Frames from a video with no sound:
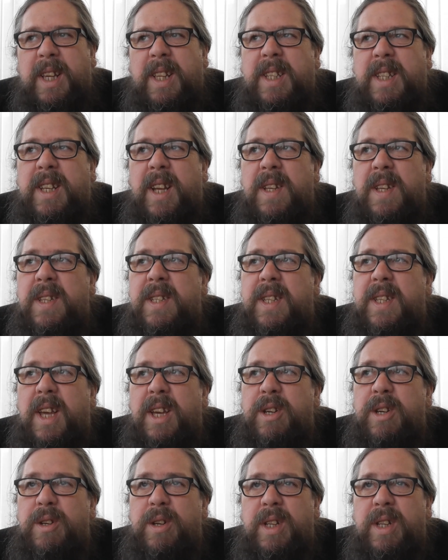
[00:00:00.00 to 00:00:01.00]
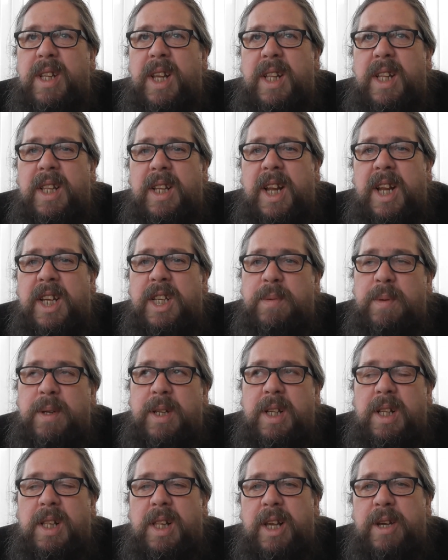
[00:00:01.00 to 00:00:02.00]
The sun's out, and then the next
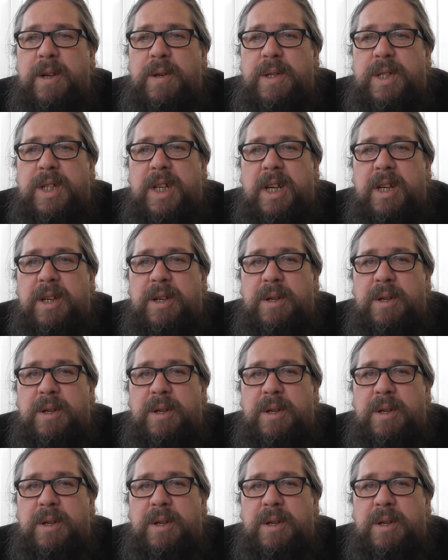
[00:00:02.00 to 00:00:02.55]
minute the cloud's out.